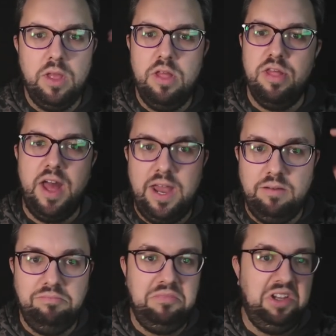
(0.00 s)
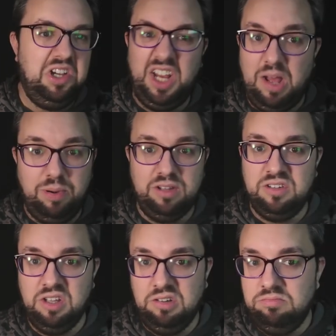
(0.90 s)
then you're going to get a
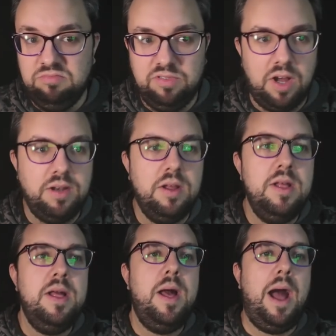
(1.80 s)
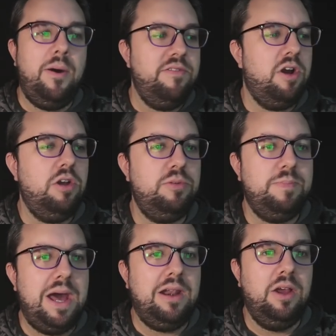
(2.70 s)
+2. Fine. However, there are some
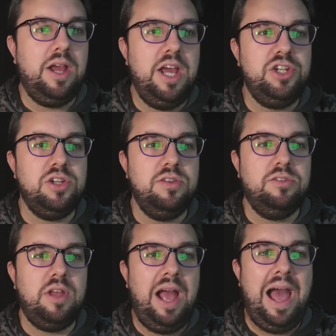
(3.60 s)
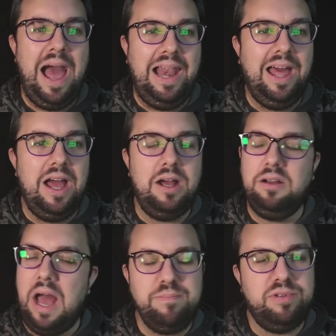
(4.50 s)
bad locations. Hala,
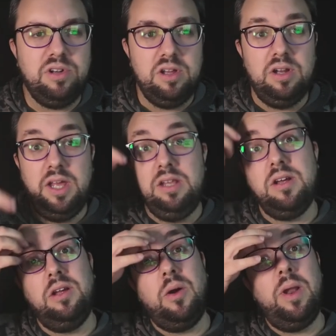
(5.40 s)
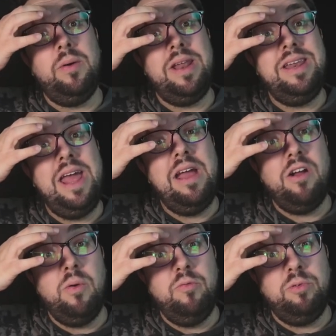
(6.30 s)
absolutely don't go anywhere near
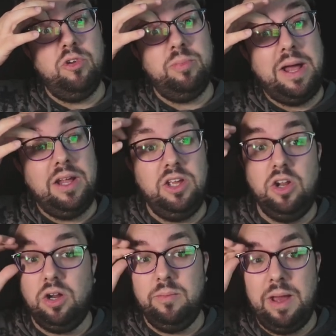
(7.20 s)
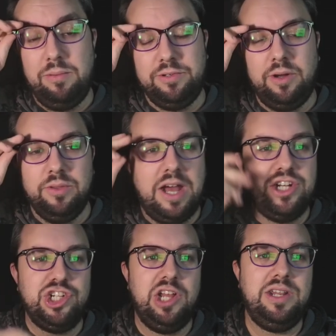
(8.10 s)
it with Bruce Banner. You're not going to be able to hold
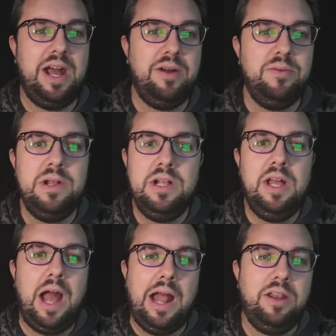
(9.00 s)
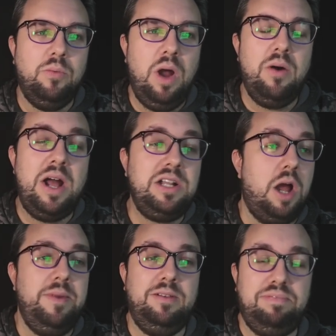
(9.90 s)
that shit down. And, well,
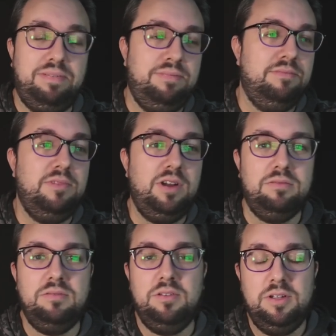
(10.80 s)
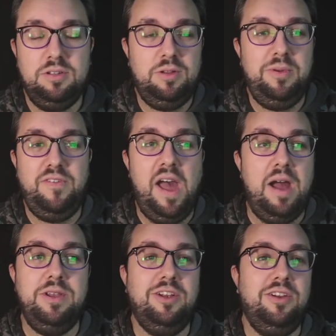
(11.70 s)
actually, I mean, well, to be fair,
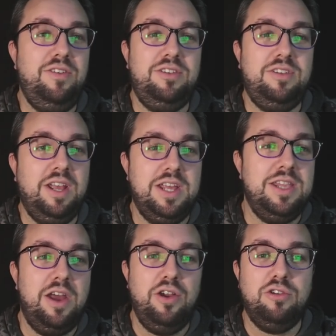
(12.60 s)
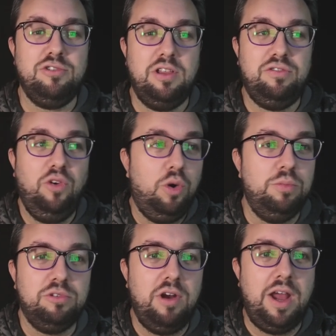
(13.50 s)
I mean, if you stick it in there and it
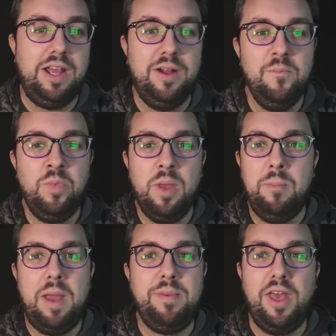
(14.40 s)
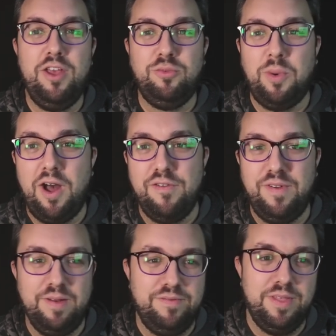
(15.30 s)
transforms, great. Maybe it is worth
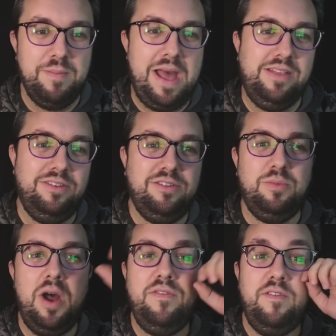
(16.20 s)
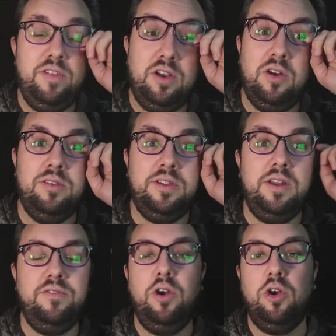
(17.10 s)
it for the bands. Worth it for the content.
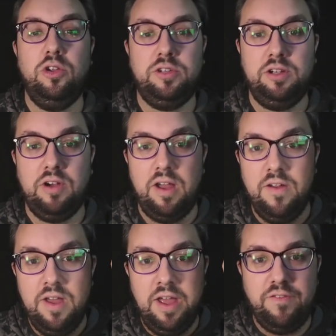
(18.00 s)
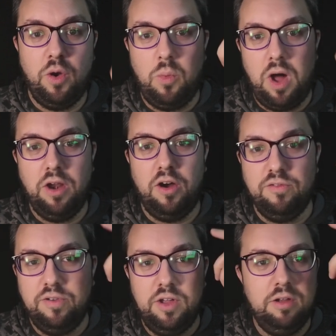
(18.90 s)
If you're a content creator, if you're one
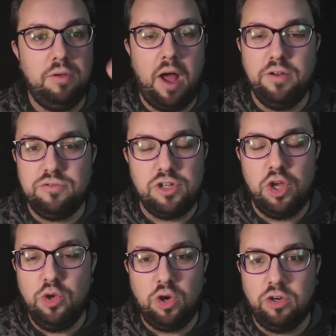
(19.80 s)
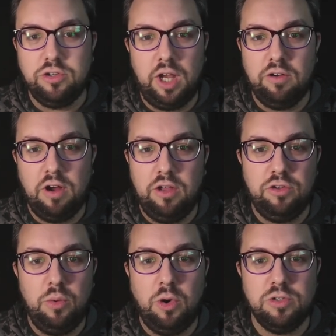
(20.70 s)
of, like, 2 content creators
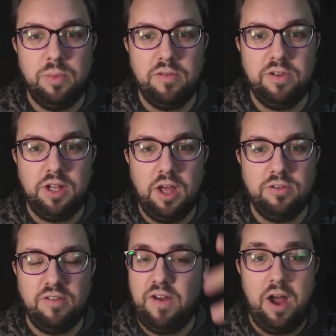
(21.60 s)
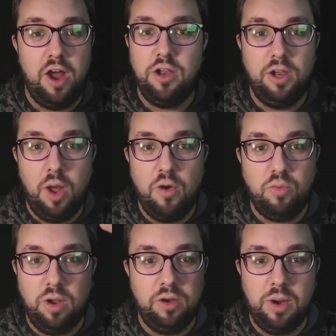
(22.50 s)
who watch my videos, in fact, I only know of
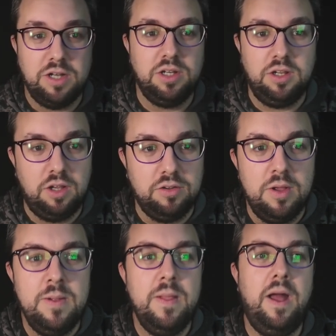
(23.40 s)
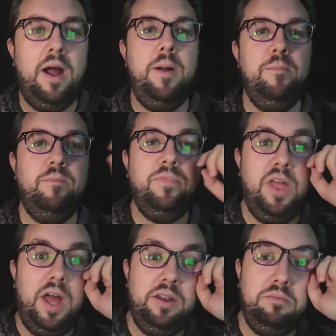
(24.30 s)
one who actually does,
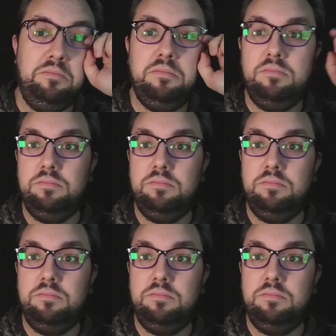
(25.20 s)
then,